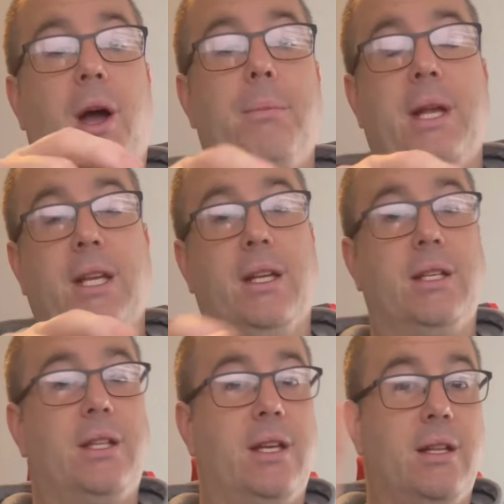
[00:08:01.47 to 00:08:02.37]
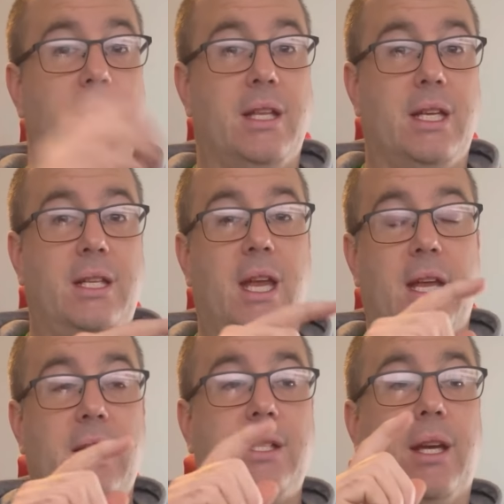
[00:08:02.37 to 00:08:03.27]
opinion, is that it
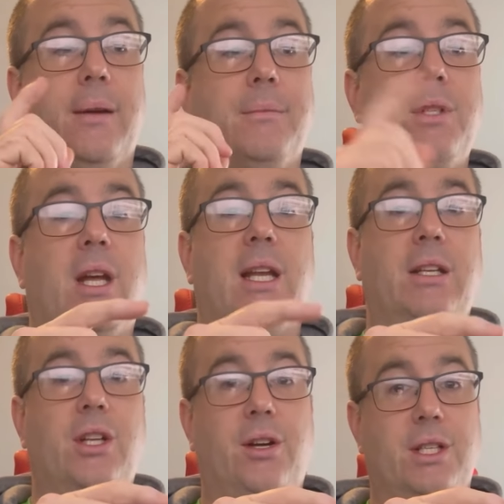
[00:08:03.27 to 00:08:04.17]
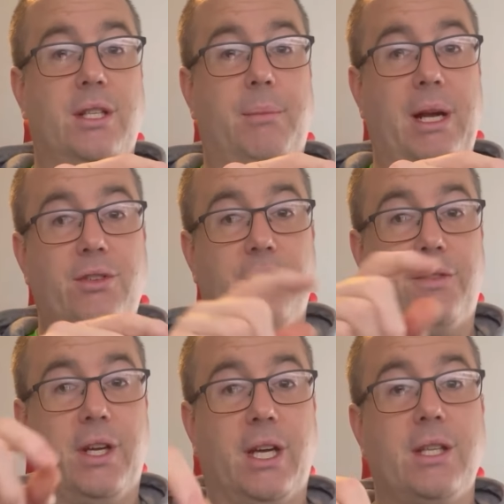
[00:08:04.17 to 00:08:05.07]
certainly charges the battery
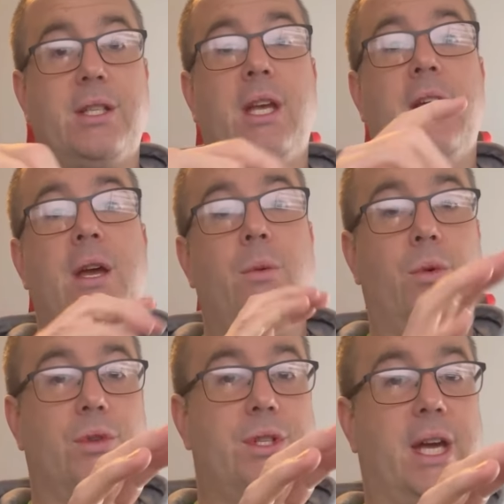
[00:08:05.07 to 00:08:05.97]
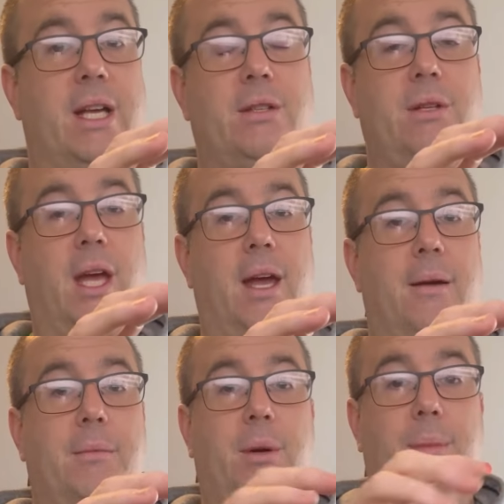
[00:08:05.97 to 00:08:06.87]
first. Once that's
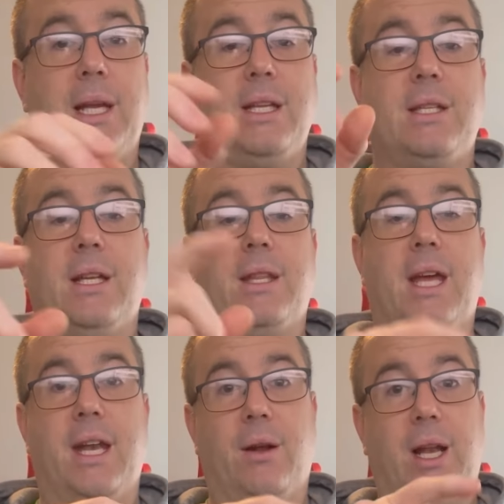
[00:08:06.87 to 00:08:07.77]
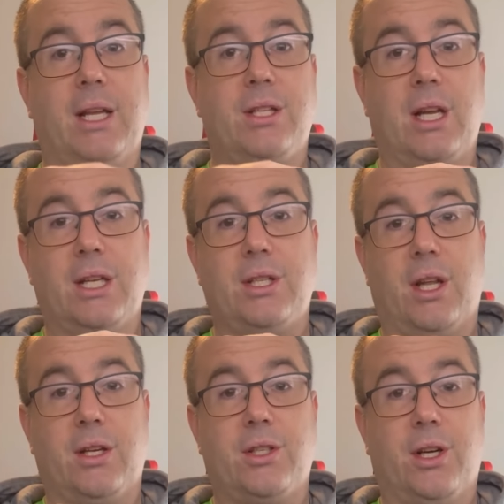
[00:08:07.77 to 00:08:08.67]
completed, then it will actually
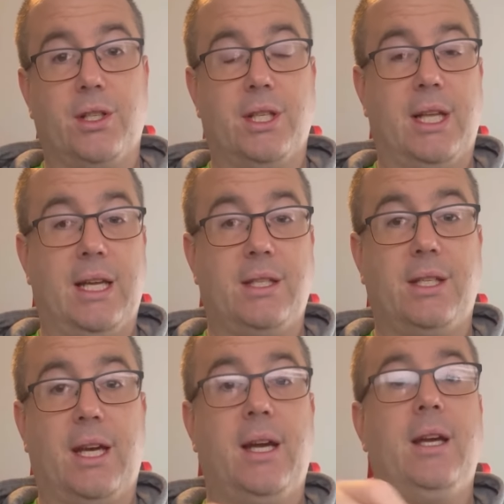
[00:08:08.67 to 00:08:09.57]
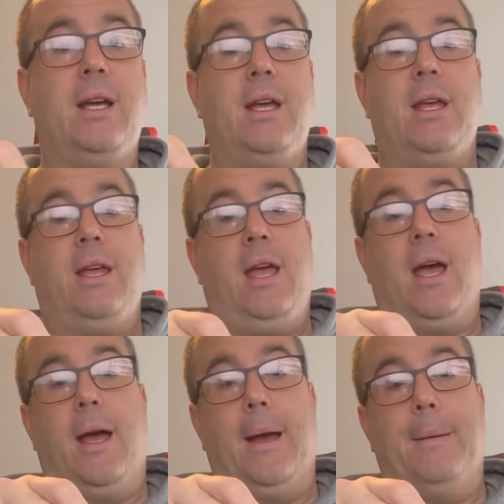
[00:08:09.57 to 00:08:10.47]
start charging the headset.
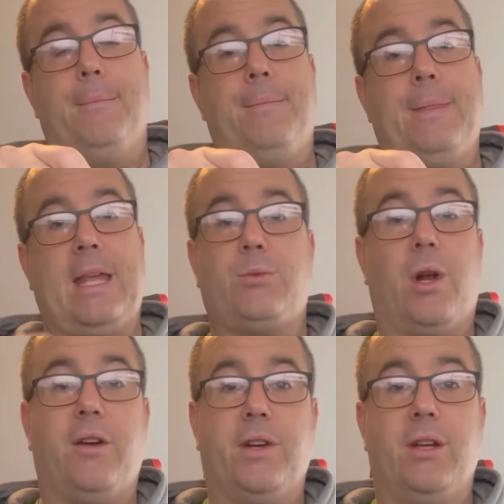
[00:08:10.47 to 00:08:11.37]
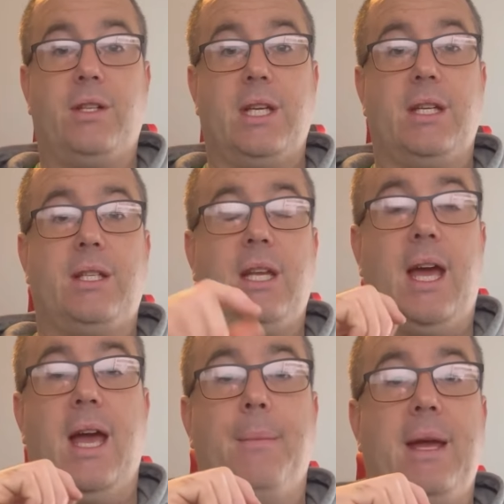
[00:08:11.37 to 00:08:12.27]
That's what I've noticed.
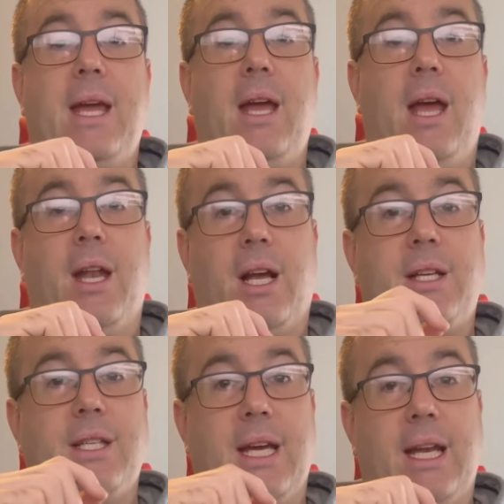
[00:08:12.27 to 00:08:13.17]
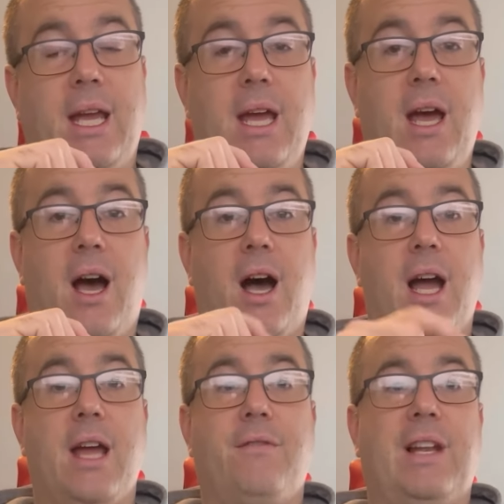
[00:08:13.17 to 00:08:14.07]
And like I said,
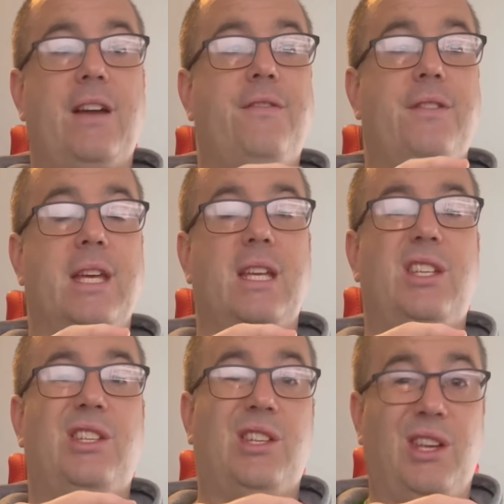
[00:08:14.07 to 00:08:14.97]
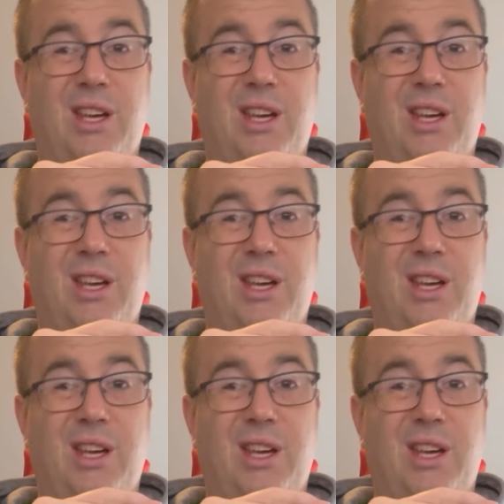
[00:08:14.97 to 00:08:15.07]
I've left this,